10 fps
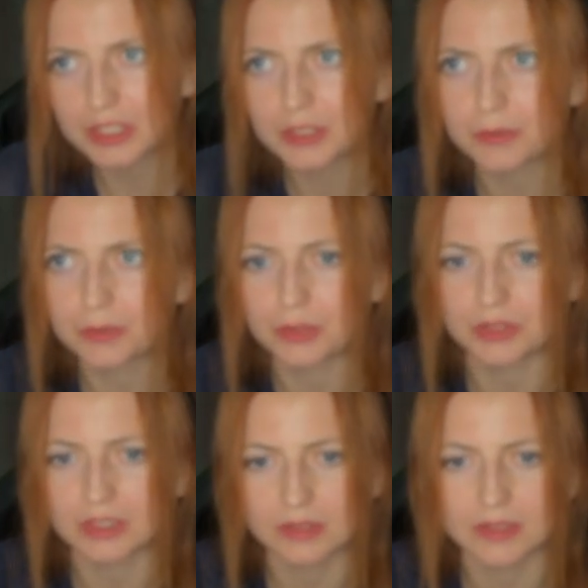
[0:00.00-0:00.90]
if you
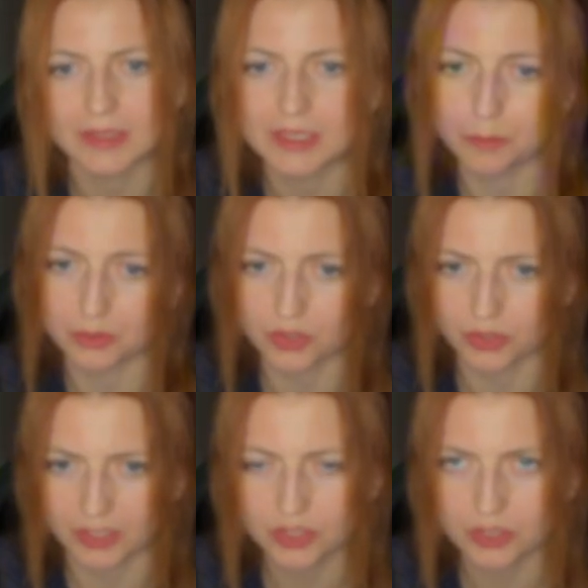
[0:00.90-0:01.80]
need any
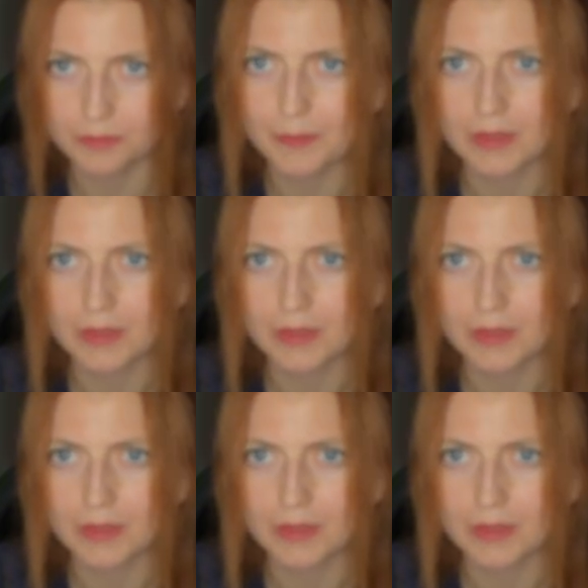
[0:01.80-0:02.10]
pagination.